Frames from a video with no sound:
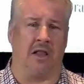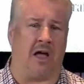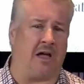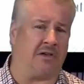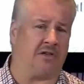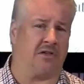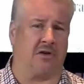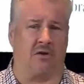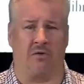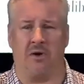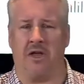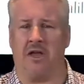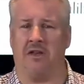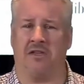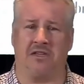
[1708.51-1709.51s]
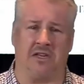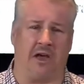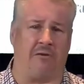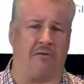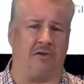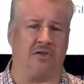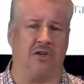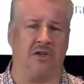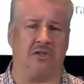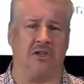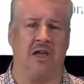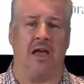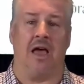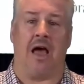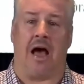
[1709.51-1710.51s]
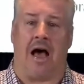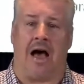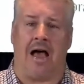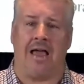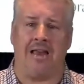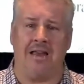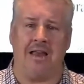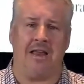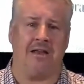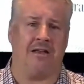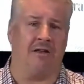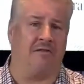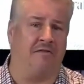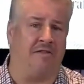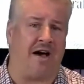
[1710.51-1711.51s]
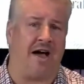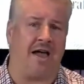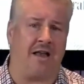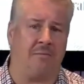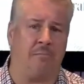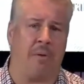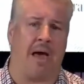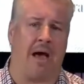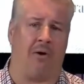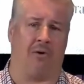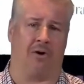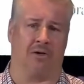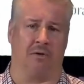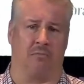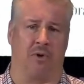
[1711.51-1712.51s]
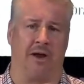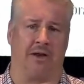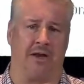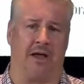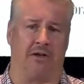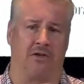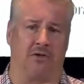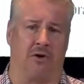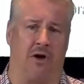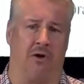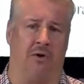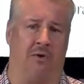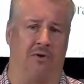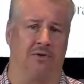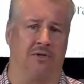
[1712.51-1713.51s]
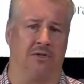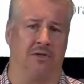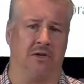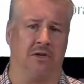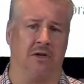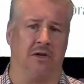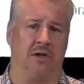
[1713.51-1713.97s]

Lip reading: lust, greed, selfishness, I need divine power to break down strongholds.